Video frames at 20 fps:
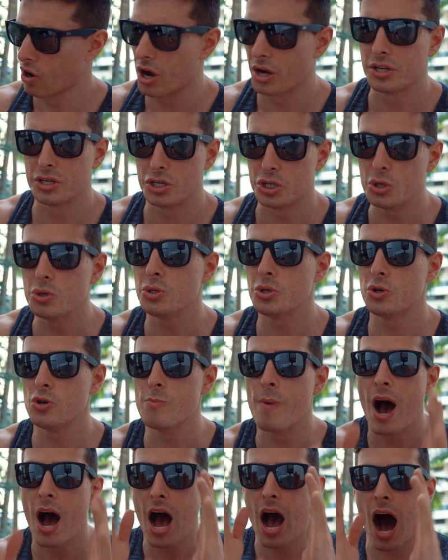on
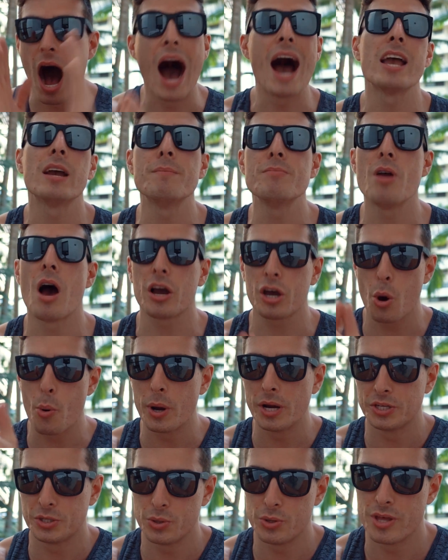YouTube, I am not
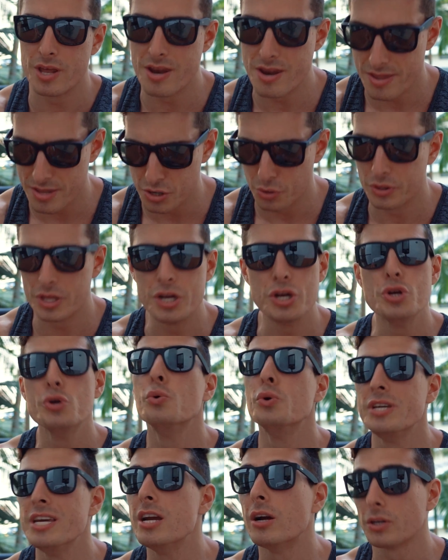going into the, you know, the
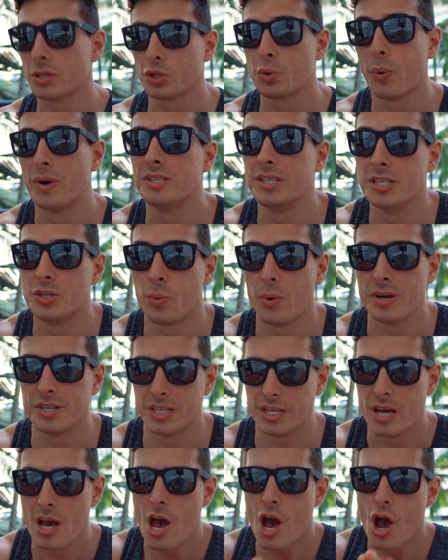new year
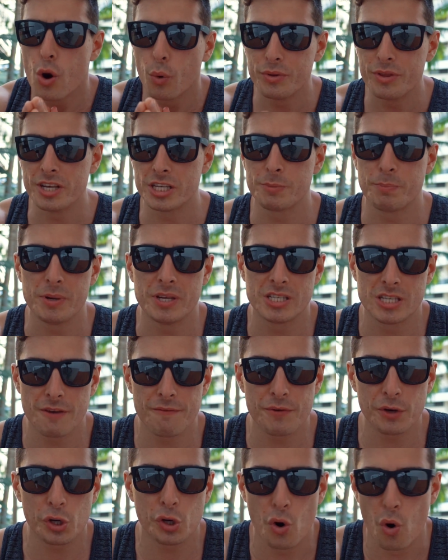2020 with a
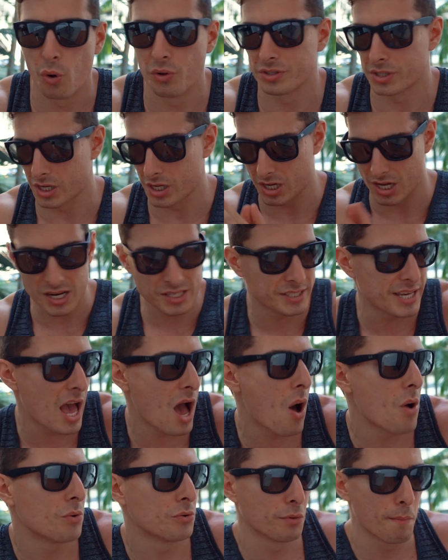specific goal to cut
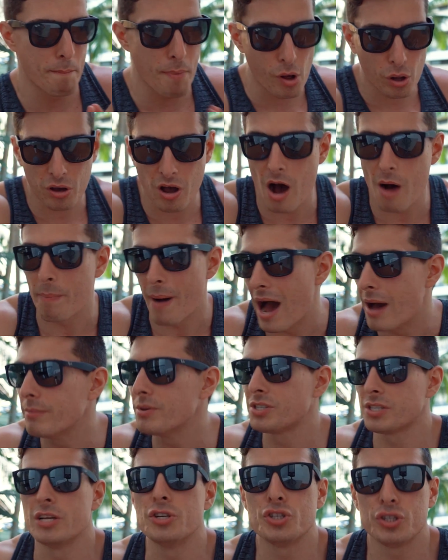down or bulk up. I'm
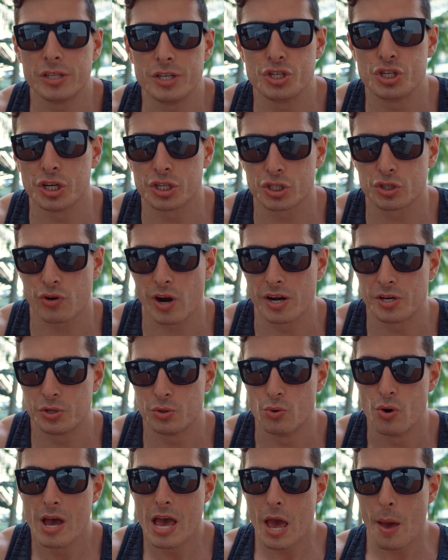essentially just trying
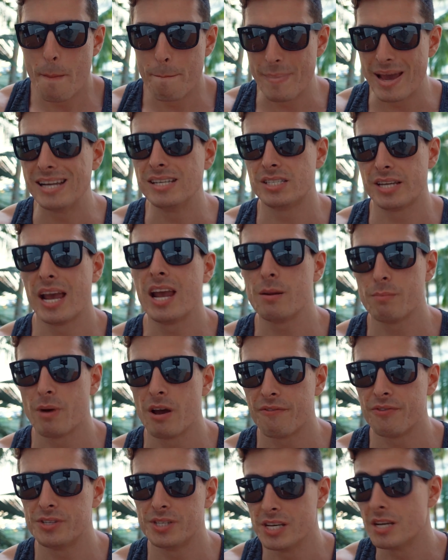to maintain
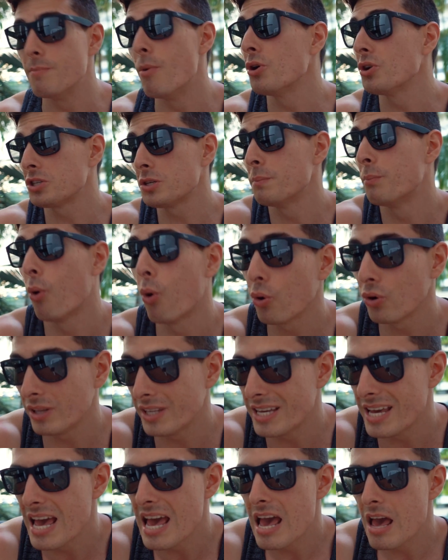my physique. Most
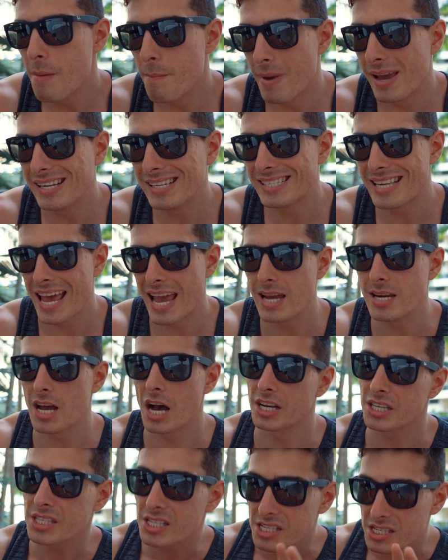importantly, maintain
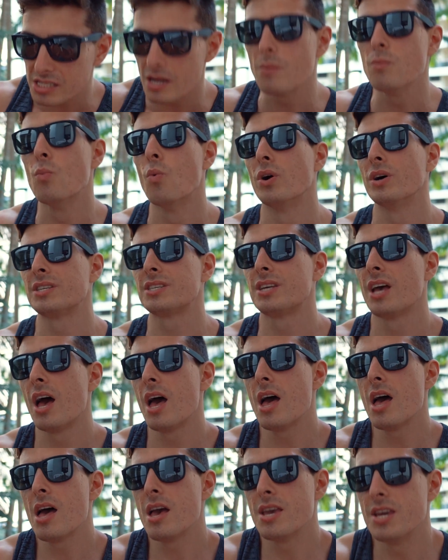a somewhat
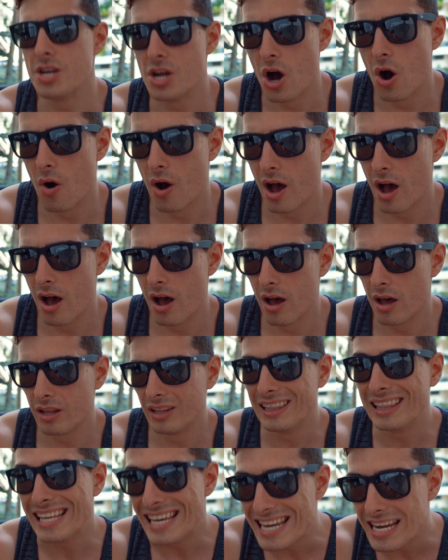you know, uh,
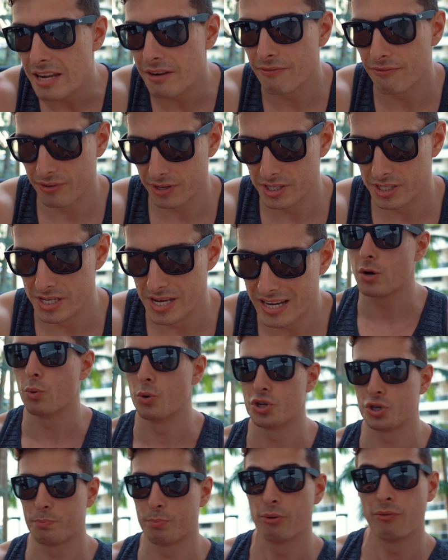lean physique,
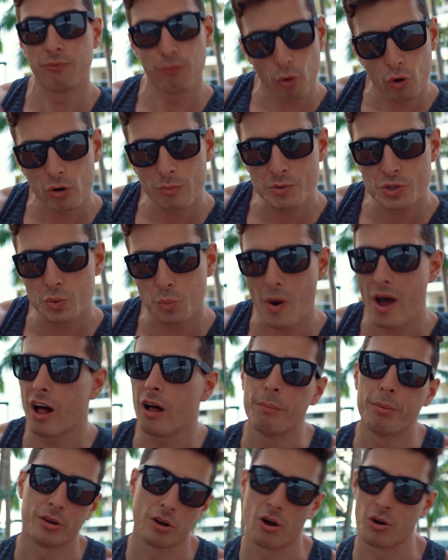which performs
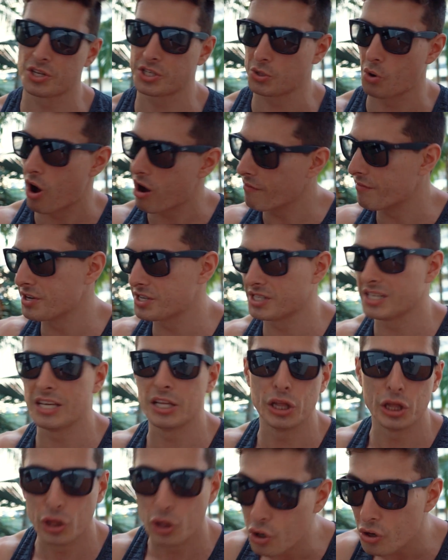well, but also obviously
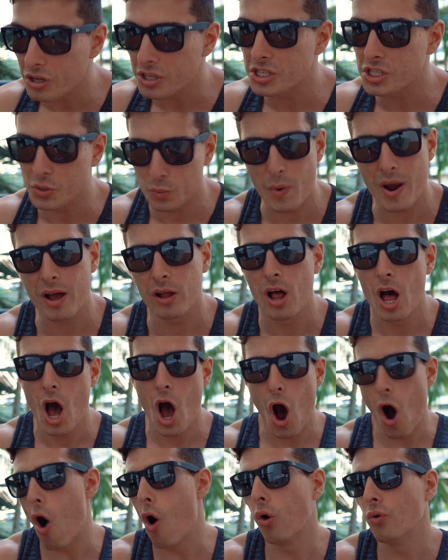looks well,
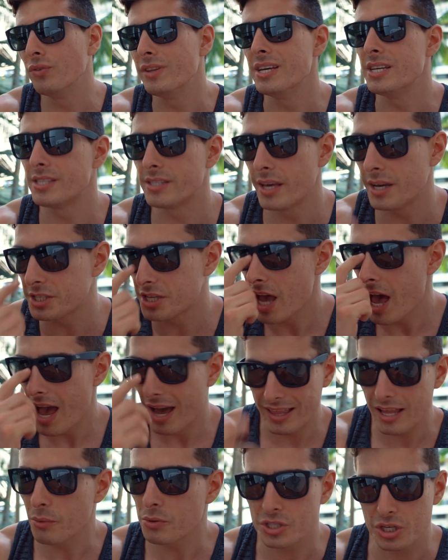all these things.
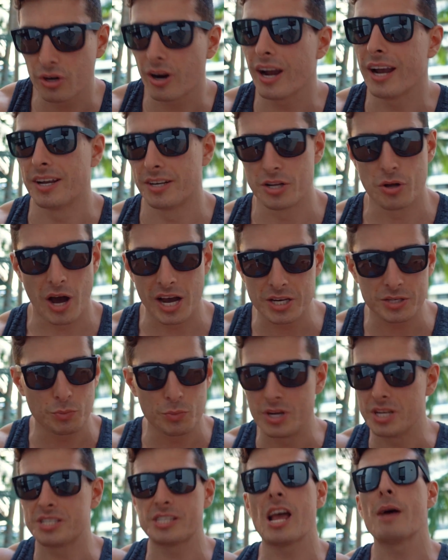And that was great. You know, I,
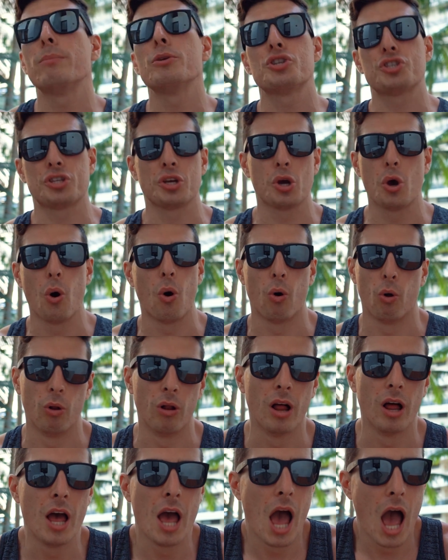we established the
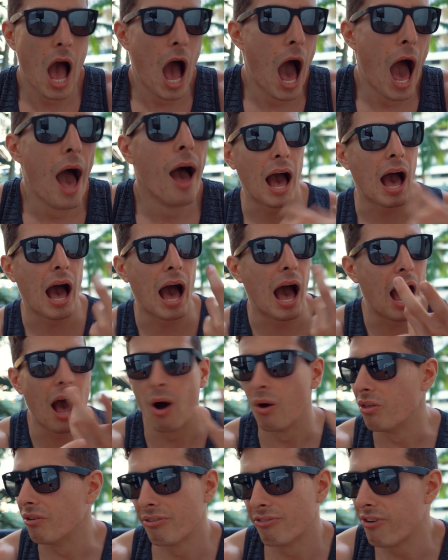goal
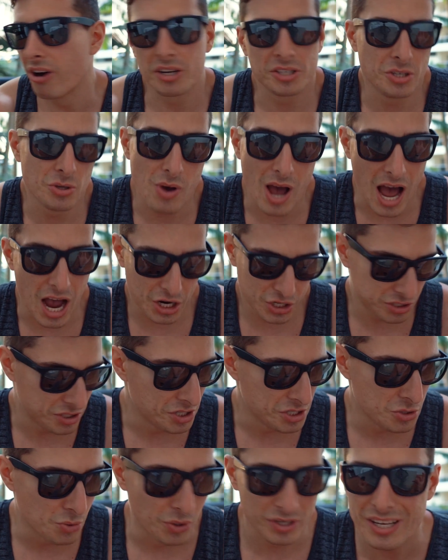how the fuck do you
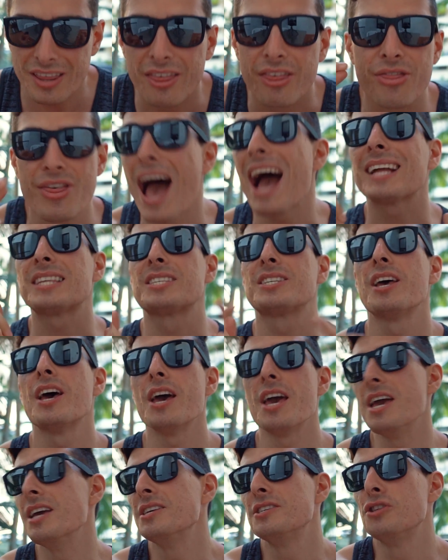actually do it? That
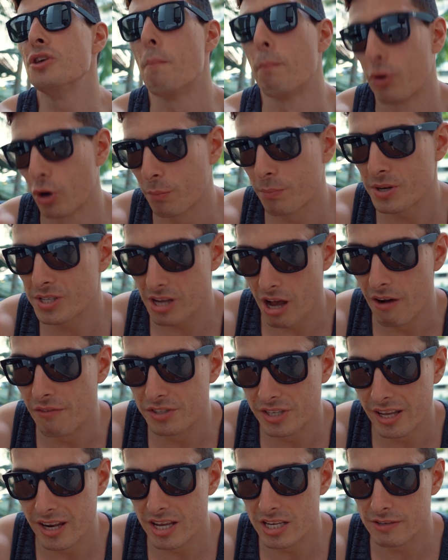is the purpose
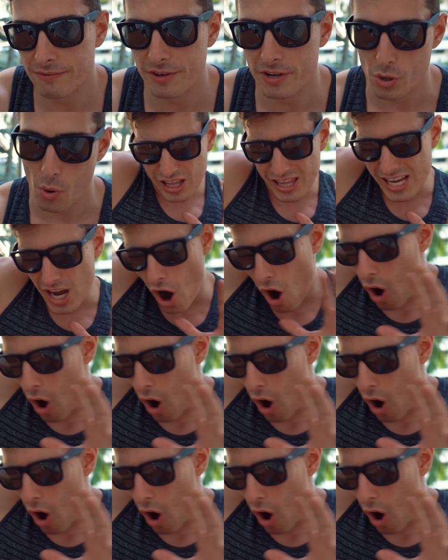of today's video. Like